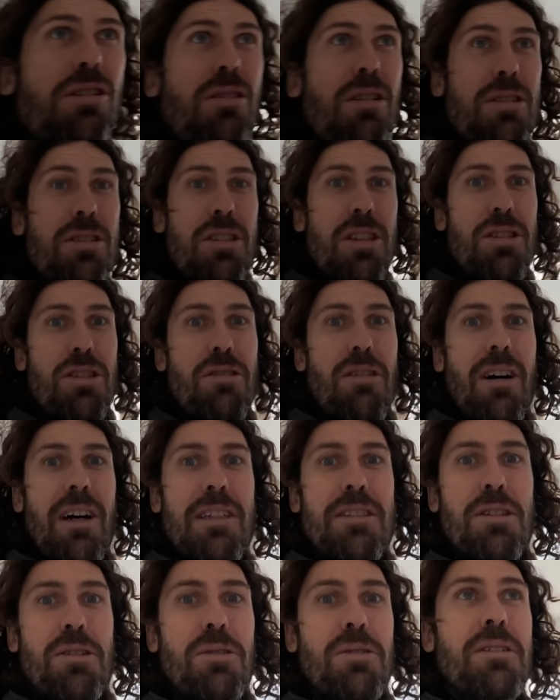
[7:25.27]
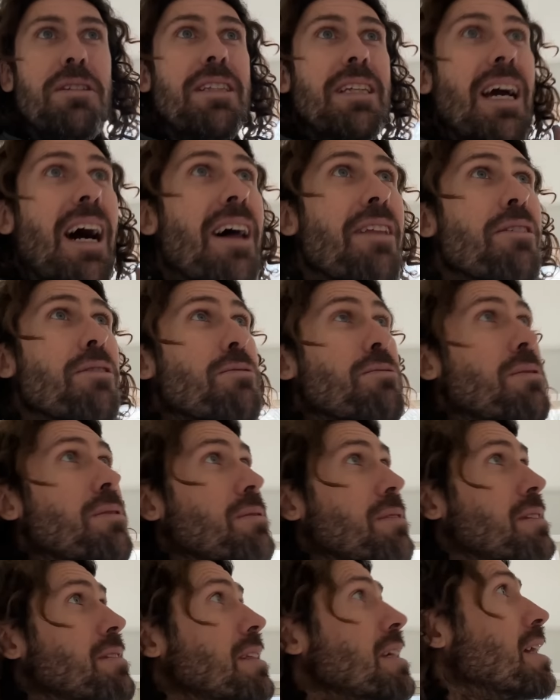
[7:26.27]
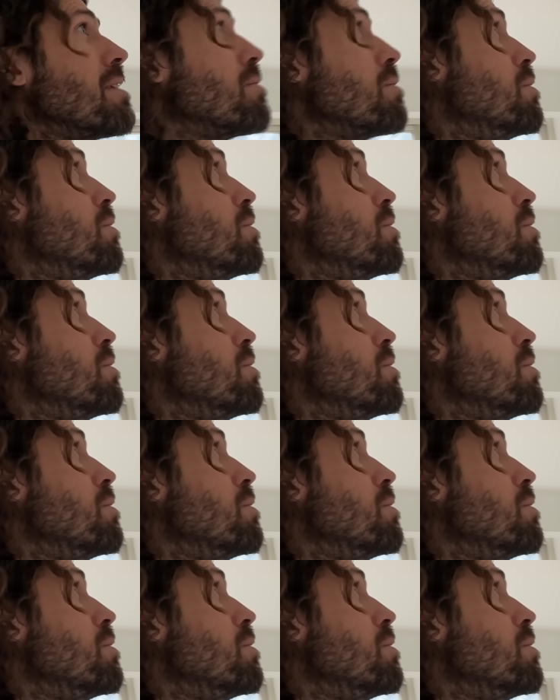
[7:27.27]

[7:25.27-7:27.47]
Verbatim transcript: crossed it dries good. The other The other